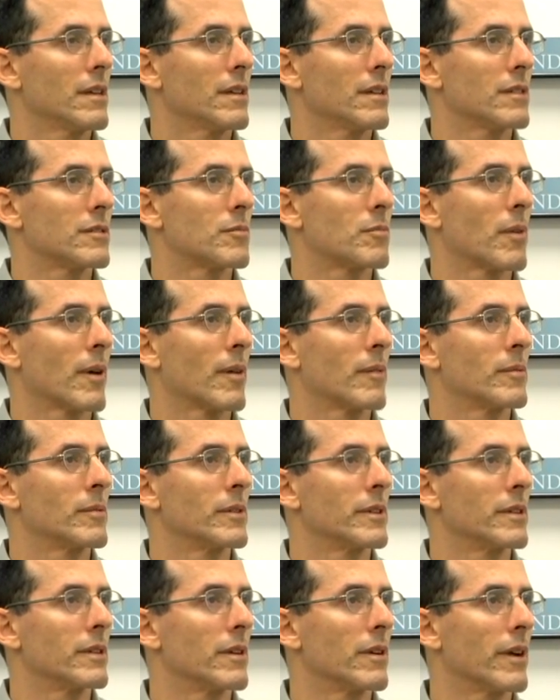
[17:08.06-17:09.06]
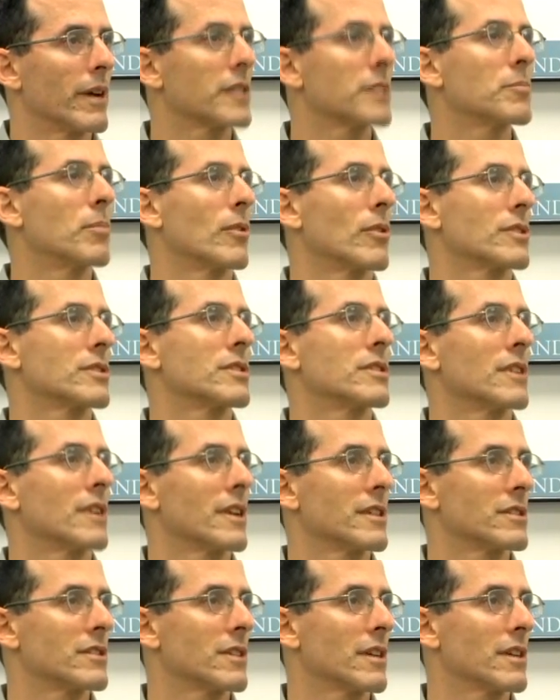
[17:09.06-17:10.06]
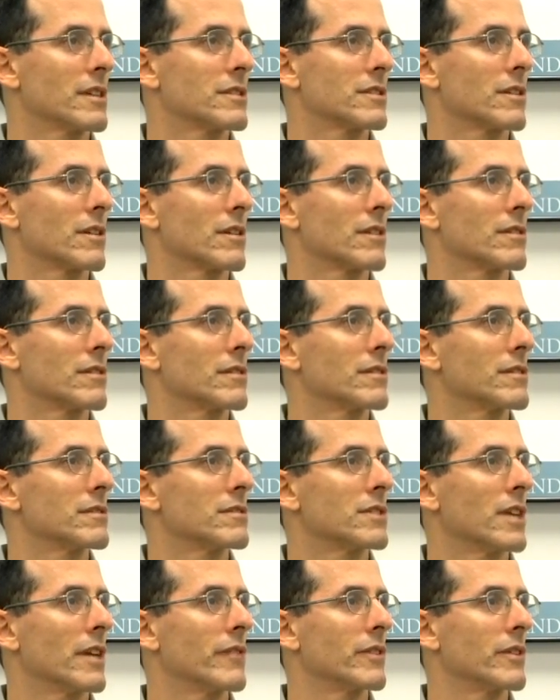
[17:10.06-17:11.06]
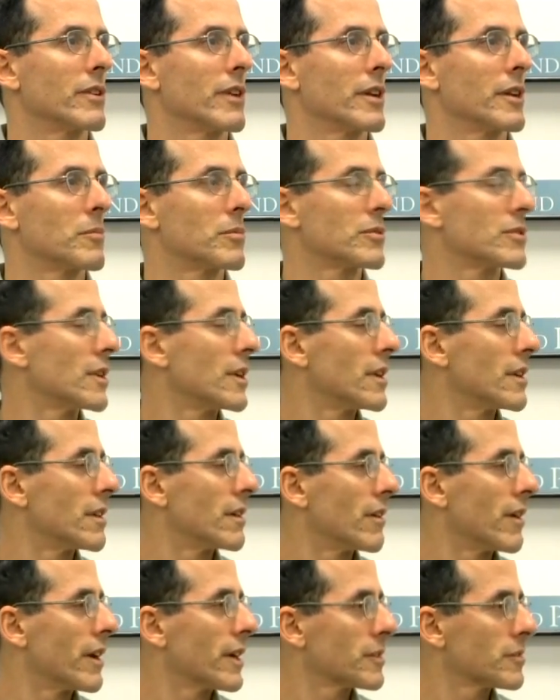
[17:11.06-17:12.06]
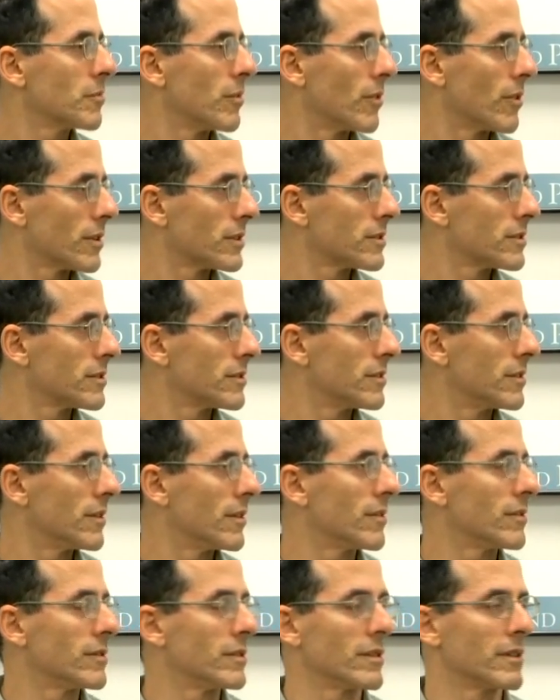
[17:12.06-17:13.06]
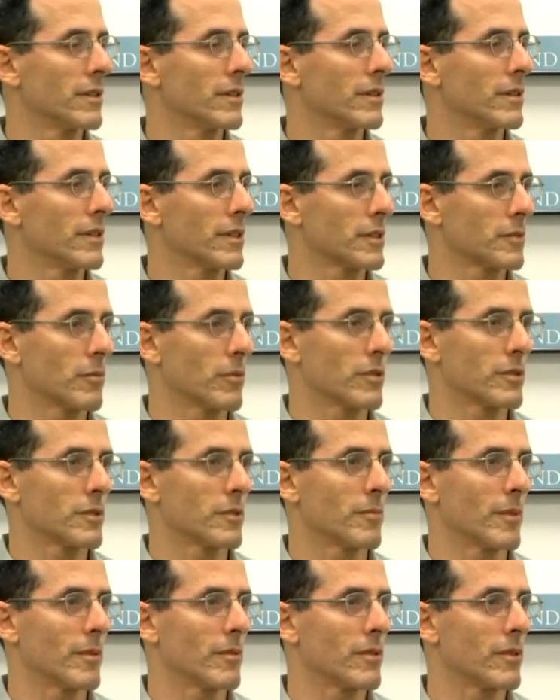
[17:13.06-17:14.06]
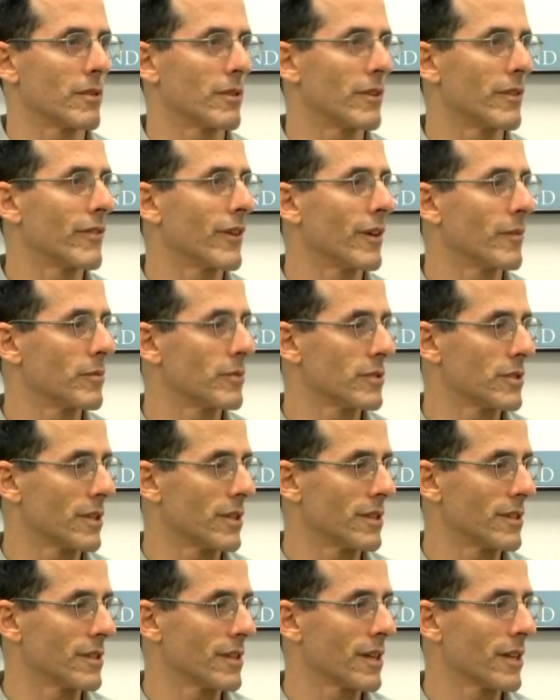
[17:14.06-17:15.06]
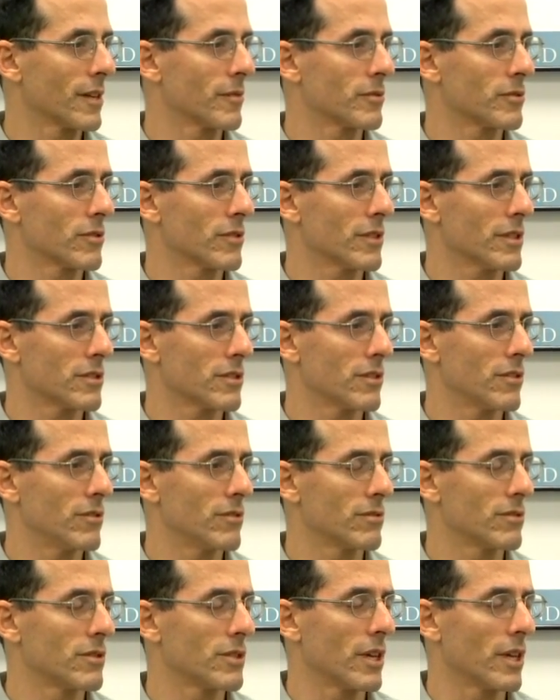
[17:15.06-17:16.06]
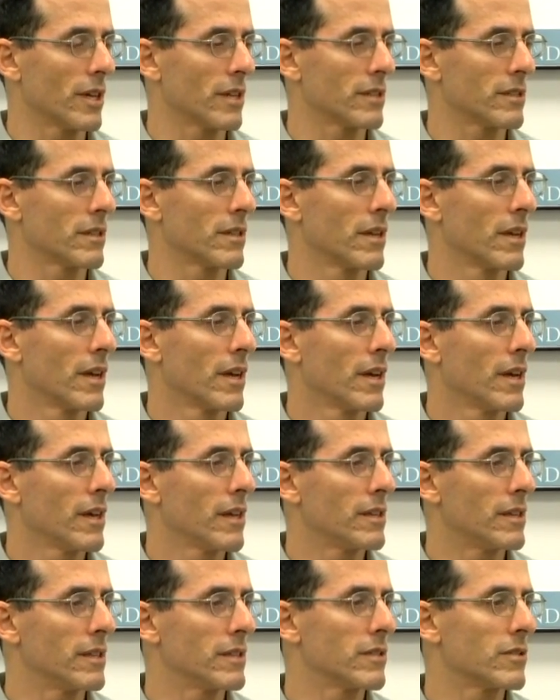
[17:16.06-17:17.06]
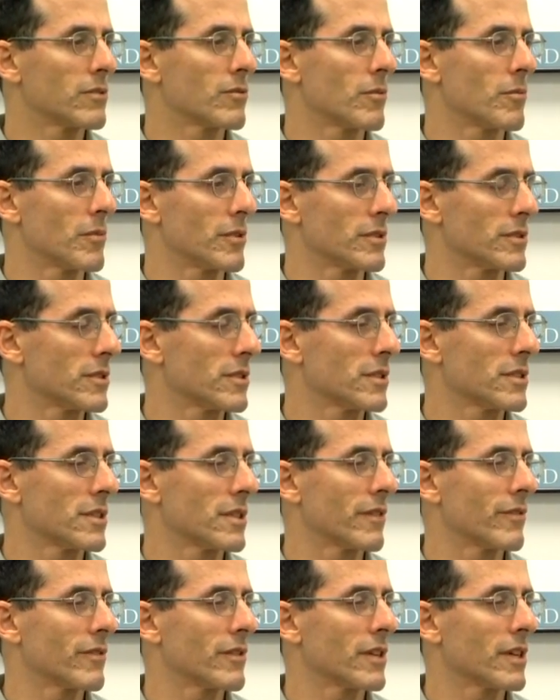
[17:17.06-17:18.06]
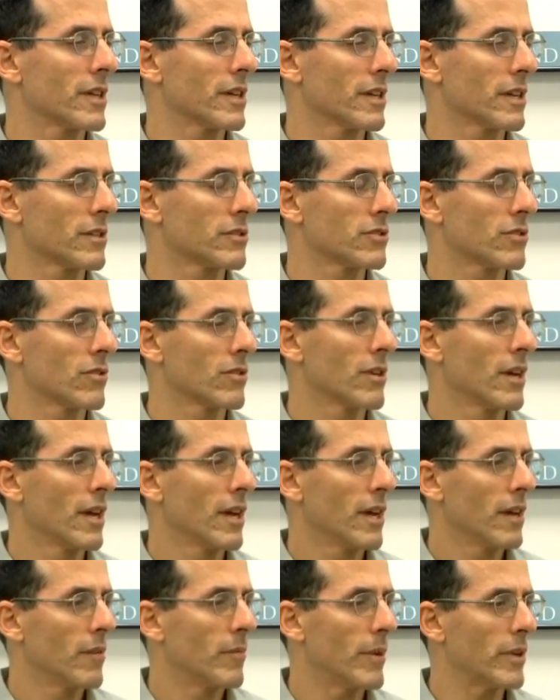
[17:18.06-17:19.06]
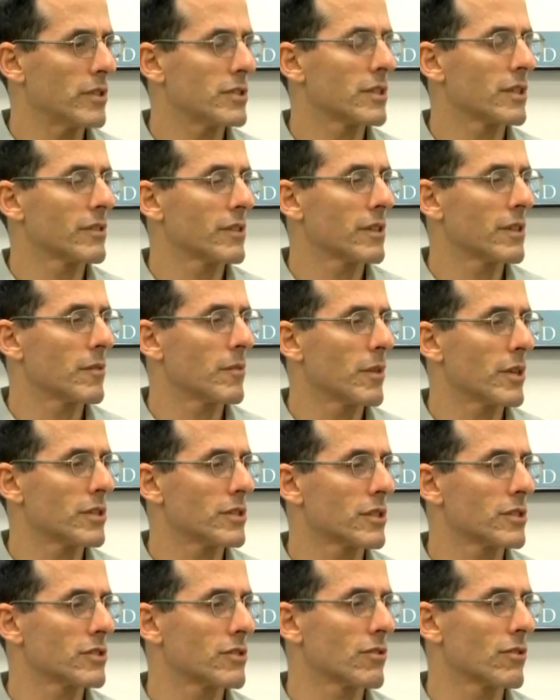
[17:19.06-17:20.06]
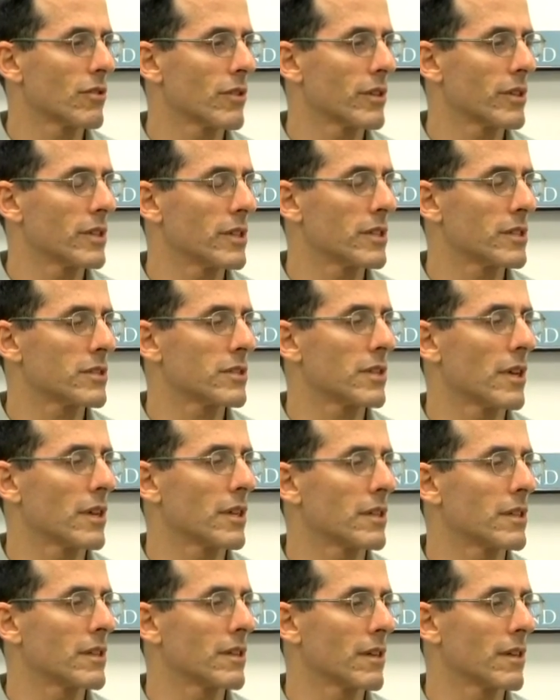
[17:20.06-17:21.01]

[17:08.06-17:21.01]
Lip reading: it's probably their exports to the United States are 70 or 80% of their exports. And their exports are maybe 35% of the economy. So that's huge. And then there's remittances and everything else. So basically, the basic story is that